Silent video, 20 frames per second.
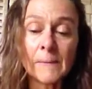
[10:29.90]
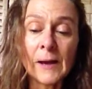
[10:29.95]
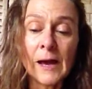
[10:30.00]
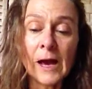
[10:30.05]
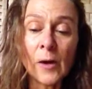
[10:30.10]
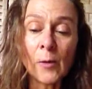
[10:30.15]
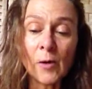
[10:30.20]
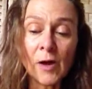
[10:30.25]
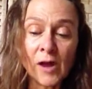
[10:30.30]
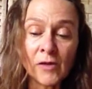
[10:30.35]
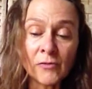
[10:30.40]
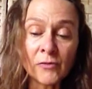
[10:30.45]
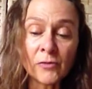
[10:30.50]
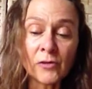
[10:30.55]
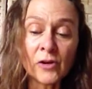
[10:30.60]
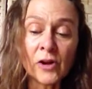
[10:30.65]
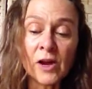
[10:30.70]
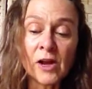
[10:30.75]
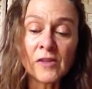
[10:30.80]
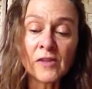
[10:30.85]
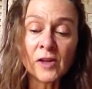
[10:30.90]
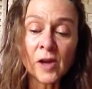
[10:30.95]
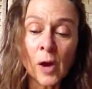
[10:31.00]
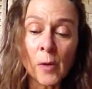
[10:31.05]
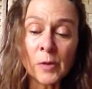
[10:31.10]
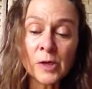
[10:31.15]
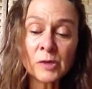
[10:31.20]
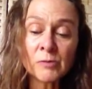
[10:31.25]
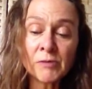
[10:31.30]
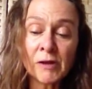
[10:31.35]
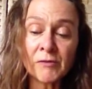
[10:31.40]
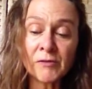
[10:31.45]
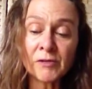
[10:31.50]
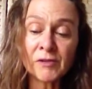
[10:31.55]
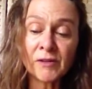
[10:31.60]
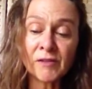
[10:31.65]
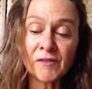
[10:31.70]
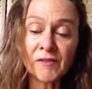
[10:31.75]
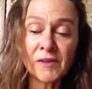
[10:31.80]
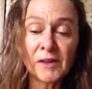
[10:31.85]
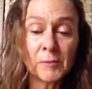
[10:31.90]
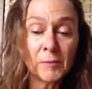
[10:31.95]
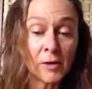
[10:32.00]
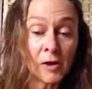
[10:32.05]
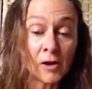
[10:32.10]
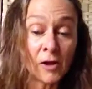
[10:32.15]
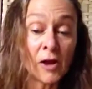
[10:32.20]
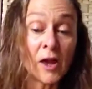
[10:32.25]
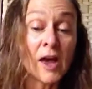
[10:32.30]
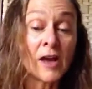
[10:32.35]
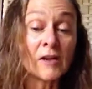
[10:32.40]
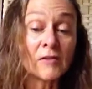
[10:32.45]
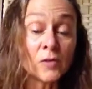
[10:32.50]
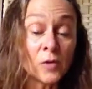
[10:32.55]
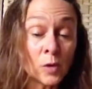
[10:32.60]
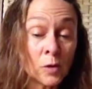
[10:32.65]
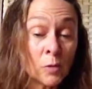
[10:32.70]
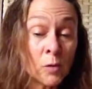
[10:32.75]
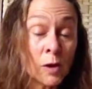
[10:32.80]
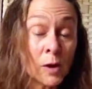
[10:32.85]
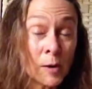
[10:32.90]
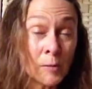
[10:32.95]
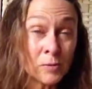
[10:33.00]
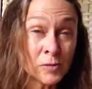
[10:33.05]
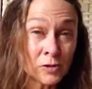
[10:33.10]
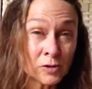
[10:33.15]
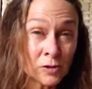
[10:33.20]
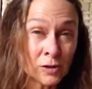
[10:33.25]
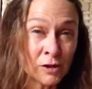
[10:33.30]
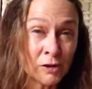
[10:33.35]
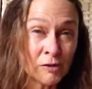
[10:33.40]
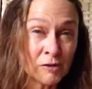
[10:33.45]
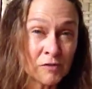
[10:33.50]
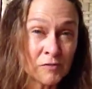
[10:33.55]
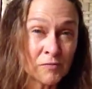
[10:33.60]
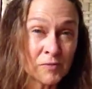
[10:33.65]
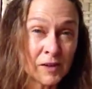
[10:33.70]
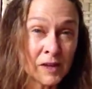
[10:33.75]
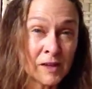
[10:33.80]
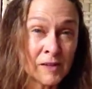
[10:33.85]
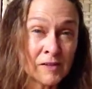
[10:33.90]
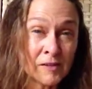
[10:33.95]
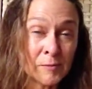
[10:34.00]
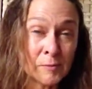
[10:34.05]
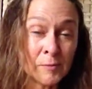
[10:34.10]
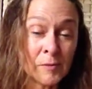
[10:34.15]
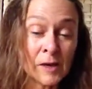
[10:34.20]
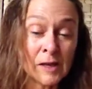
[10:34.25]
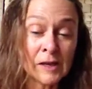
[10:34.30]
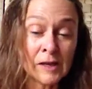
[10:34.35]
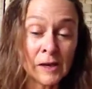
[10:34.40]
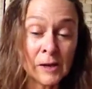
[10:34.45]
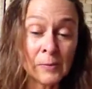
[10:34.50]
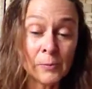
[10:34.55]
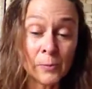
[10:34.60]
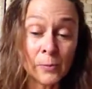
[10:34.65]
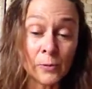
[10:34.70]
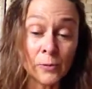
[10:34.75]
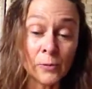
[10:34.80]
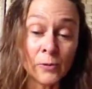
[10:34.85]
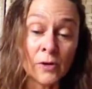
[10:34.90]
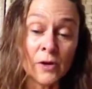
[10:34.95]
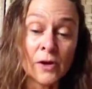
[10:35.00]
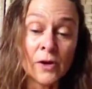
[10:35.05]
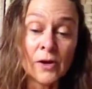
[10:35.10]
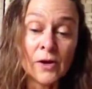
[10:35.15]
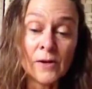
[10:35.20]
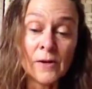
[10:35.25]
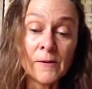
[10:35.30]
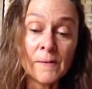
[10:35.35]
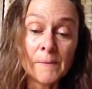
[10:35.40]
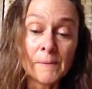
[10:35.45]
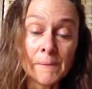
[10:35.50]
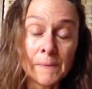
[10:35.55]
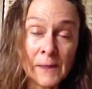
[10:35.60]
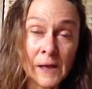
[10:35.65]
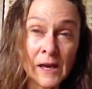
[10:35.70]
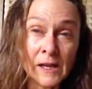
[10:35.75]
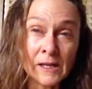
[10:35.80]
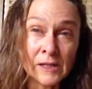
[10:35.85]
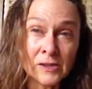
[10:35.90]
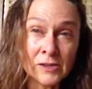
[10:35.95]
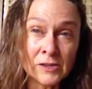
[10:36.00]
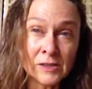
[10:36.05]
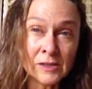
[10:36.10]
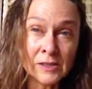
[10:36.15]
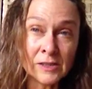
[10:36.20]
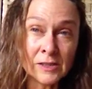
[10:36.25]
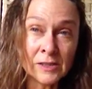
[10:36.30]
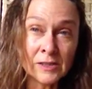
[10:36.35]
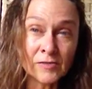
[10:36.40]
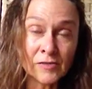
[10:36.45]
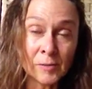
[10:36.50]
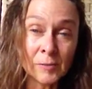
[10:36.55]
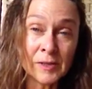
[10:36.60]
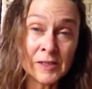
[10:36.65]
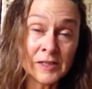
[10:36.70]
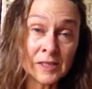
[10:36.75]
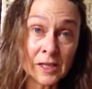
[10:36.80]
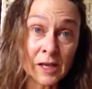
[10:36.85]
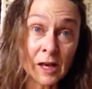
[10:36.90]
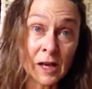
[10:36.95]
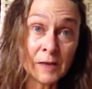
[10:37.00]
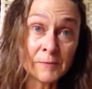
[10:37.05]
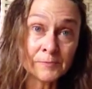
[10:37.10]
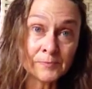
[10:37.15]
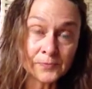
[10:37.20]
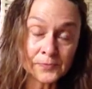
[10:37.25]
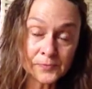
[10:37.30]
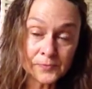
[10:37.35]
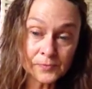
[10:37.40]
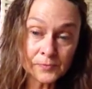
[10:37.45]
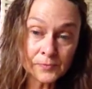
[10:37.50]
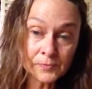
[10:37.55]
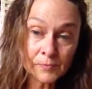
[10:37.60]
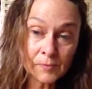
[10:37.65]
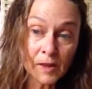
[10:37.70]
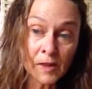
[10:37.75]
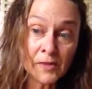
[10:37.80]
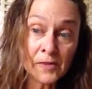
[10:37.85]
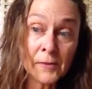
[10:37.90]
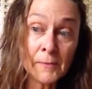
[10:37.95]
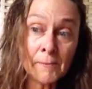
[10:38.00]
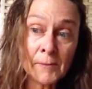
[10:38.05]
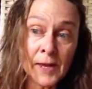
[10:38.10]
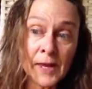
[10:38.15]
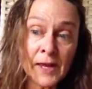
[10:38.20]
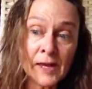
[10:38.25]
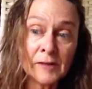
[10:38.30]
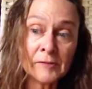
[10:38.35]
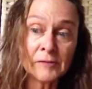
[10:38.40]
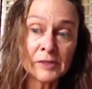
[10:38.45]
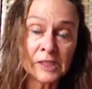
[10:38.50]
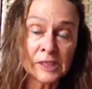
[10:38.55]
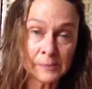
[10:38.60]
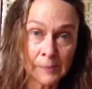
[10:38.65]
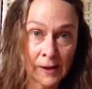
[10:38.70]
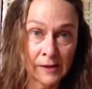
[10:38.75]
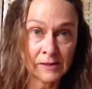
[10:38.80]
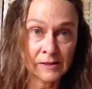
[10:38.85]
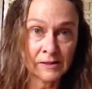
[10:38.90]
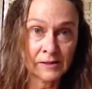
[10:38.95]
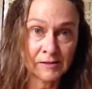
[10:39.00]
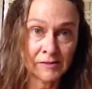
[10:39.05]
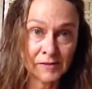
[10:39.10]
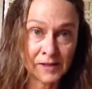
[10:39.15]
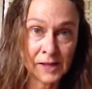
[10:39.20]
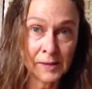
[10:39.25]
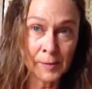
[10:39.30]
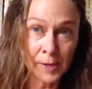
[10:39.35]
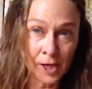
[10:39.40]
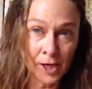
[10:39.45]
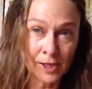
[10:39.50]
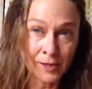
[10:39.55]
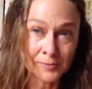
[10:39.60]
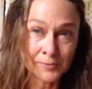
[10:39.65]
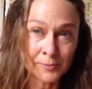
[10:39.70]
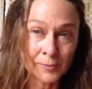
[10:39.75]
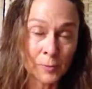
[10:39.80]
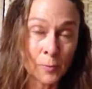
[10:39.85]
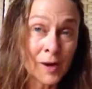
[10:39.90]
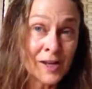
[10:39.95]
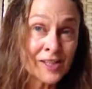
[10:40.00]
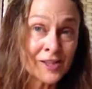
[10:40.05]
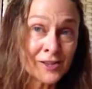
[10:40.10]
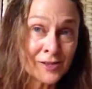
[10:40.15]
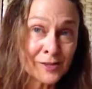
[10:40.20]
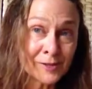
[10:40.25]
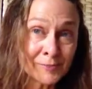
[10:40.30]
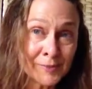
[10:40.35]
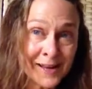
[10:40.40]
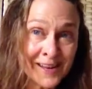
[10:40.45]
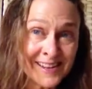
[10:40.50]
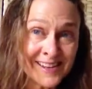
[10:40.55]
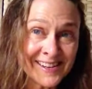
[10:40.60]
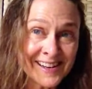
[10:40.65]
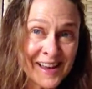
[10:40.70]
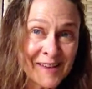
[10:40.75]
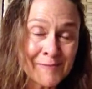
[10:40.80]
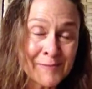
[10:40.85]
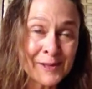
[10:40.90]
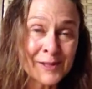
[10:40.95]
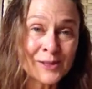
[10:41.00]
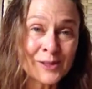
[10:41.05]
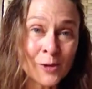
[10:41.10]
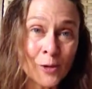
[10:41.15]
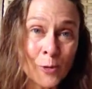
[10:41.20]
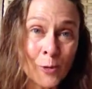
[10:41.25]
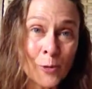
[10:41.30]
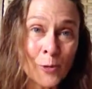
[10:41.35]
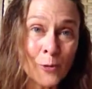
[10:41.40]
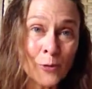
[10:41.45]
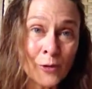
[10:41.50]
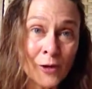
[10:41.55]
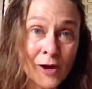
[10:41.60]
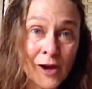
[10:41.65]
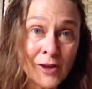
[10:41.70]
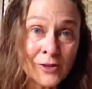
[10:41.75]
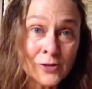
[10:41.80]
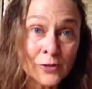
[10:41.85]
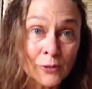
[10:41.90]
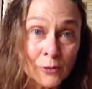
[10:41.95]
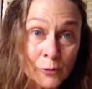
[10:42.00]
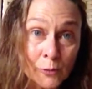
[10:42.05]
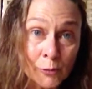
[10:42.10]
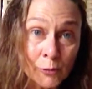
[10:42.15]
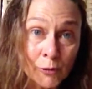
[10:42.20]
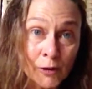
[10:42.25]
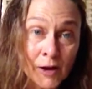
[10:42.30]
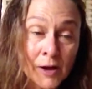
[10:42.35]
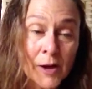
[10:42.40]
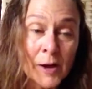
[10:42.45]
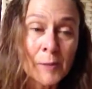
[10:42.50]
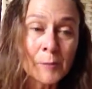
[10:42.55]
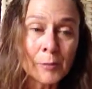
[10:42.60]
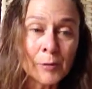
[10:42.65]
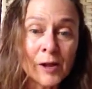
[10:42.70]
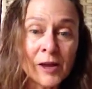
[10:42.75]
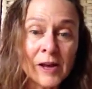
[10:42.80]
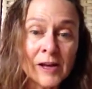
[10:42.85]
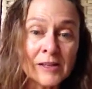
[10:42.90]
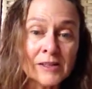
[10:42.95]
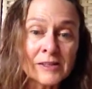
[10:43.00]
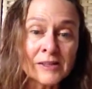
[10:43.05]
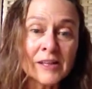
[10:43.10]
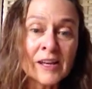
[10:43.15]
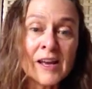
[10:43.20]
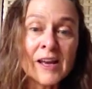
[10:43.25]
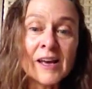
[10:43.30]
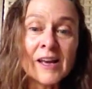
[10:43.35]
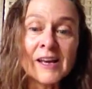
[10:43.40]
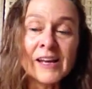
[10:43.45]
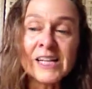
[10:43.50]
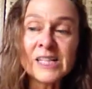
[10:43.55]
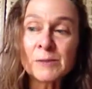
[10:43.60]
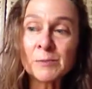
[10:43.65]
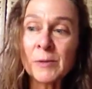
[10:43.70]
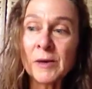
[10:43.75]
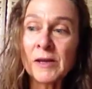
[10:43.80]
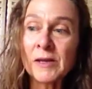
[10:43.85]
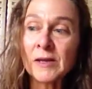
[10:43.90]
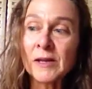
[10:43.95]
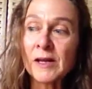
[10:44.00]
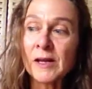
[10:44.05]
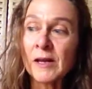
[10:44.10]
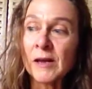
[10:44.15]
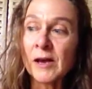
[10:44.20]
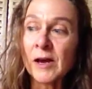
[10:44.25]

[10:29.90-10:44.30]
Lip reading: However, they always revered the female. And if you observe a couple that is from India, the man respects the female. Western men have been told not to. Plus, it's been...